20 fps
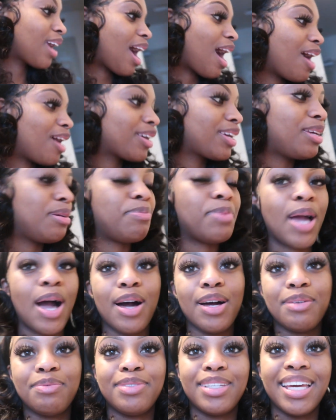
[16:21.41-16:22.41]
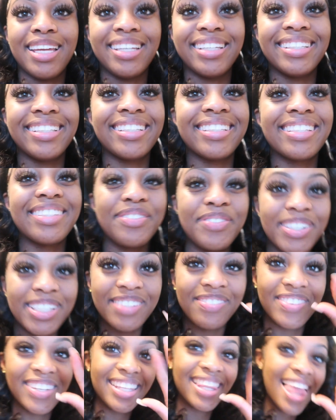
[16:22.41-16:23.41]
I'll keep y'all updated.
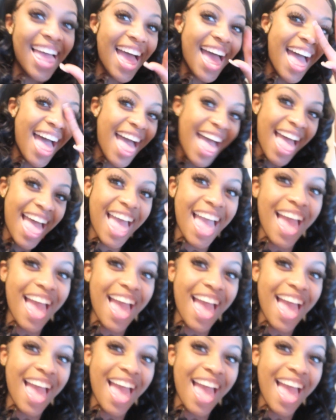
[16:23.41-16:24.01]
Wish me luck.